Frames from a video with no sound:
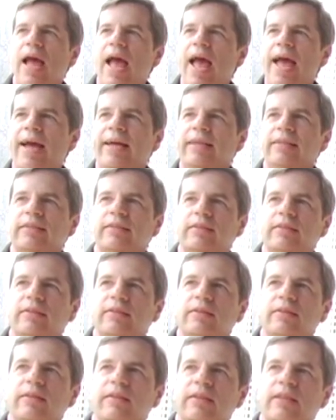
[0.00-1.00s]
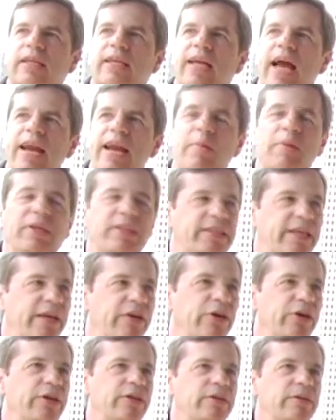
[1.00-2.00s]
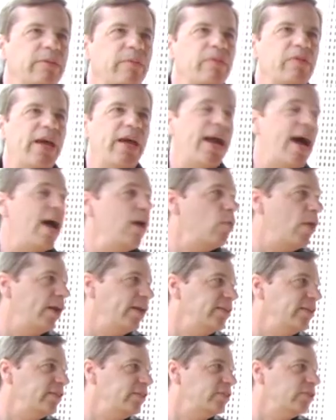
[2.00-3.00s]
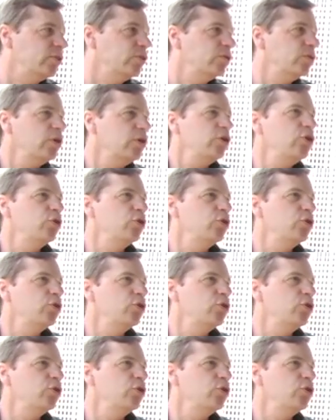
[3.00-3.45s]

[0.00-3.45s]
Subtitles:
And the kind of material that I wanted to do,